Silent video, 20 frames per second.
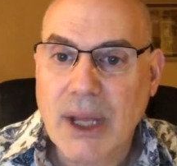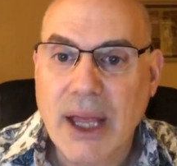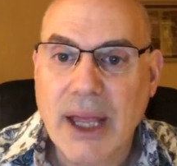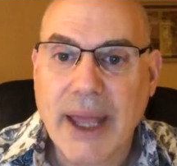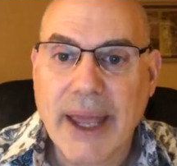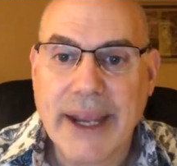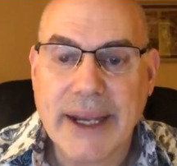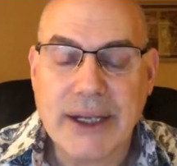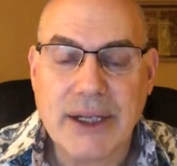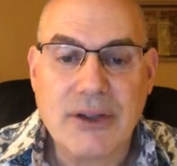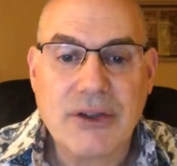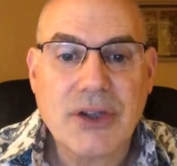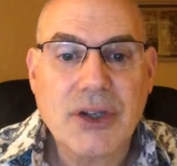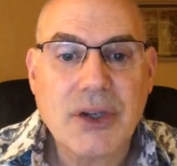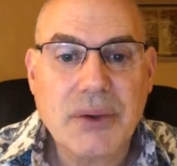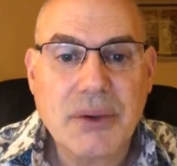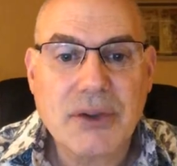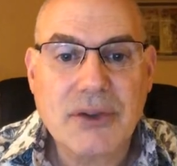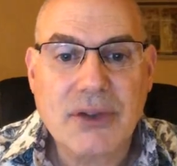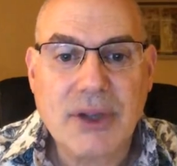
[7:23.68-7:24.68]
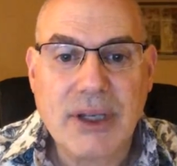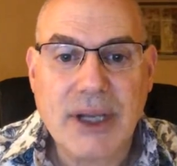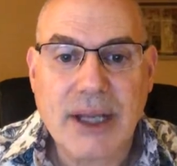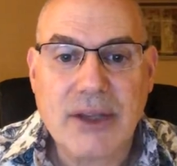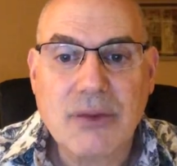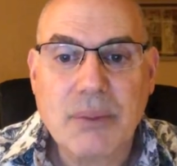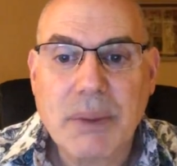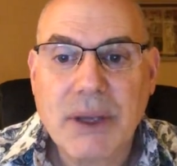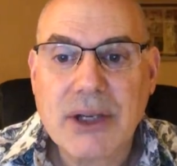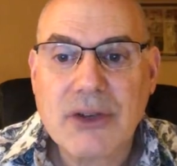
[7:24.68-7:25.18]
82 is a nice
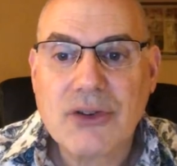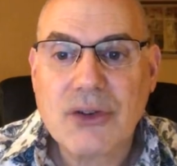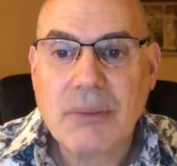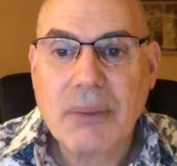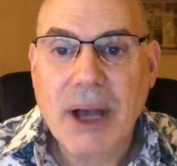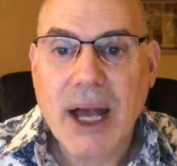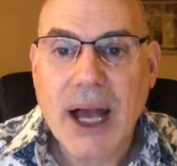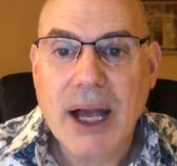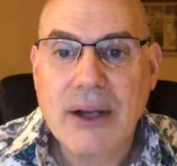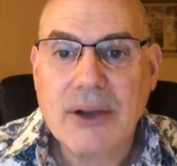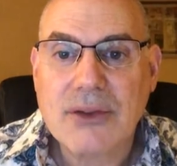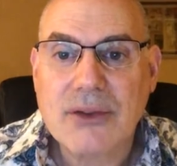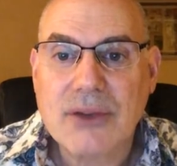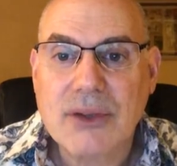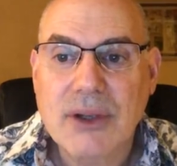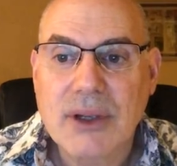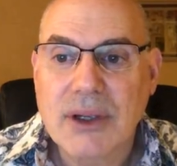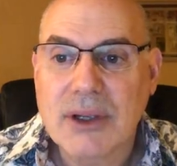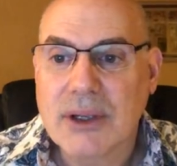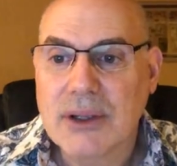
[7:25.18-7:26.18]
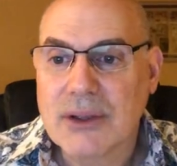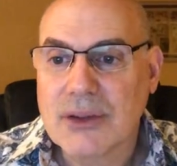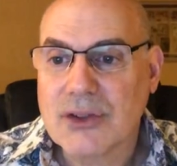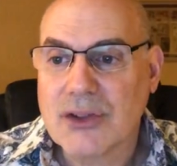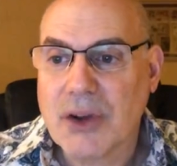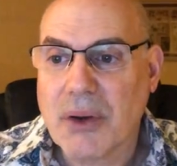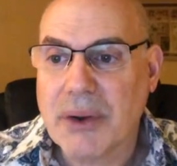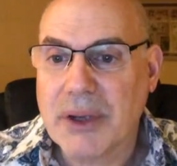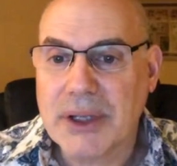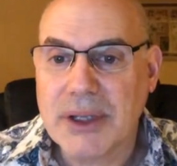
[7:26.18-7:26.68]
picture box
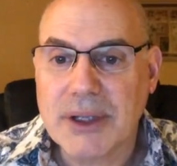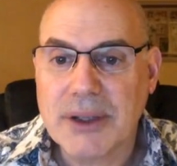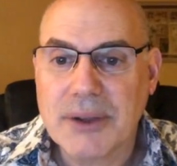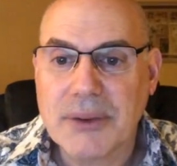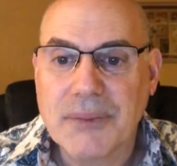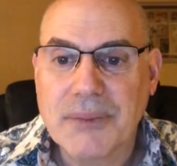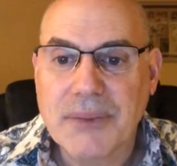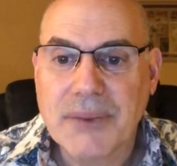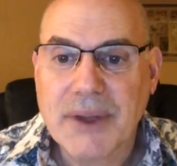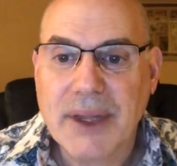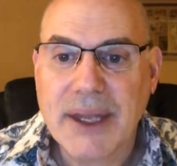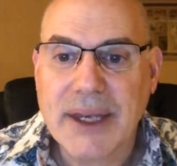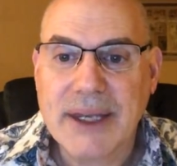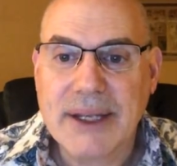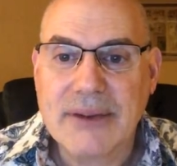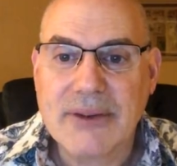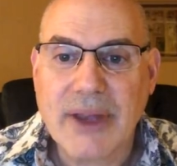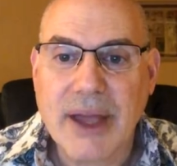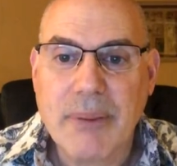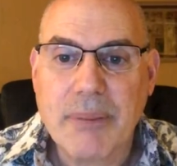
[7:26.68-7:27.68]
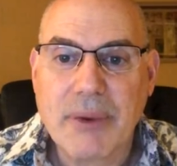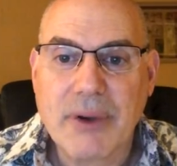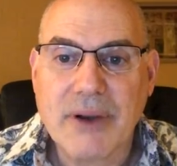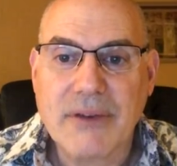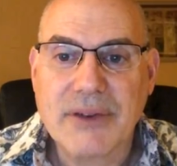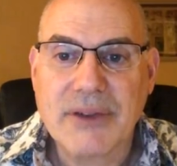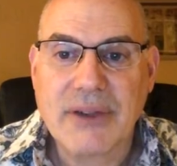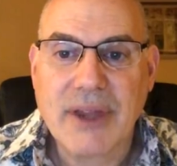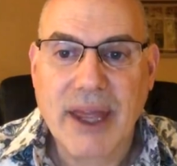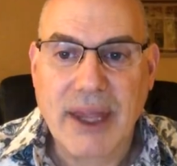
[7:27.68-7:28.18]
showing you an example of
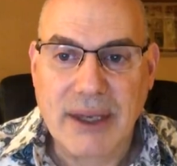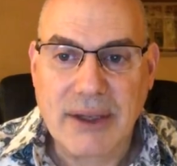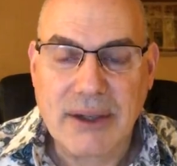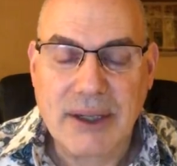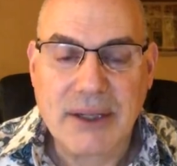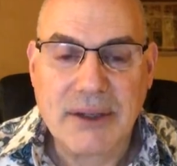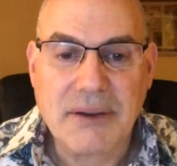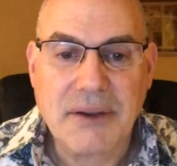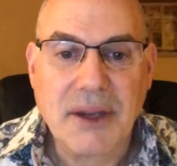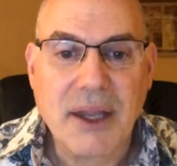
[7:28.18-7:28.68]
a tendon,